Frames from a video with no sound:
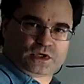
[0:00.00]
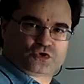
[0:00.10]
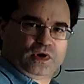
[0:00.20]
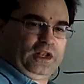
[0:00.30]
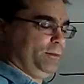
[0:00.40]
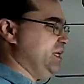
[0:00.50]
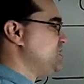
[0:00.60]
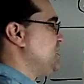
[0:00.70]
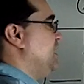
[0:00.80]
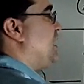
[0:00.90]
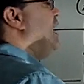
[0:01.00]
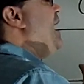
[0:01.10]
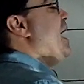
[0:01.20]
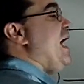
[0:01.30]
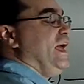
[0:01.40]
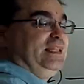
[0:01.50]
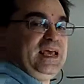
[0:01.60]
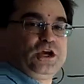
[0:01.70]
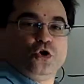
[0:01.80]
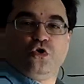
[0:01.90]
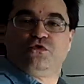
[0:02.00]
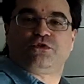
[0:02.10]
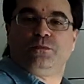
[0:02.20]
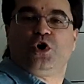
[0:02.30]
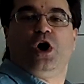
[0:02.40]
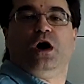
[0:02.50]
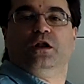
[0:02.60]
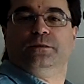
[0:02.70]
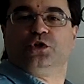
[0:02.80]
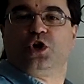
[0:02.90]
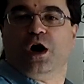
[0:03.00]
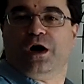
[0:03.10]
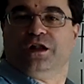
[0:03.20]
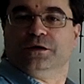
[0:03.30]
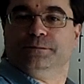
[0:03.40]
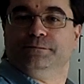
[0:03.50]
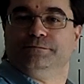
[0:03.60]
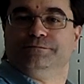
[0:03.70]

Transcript: structural elements and they go from column to column.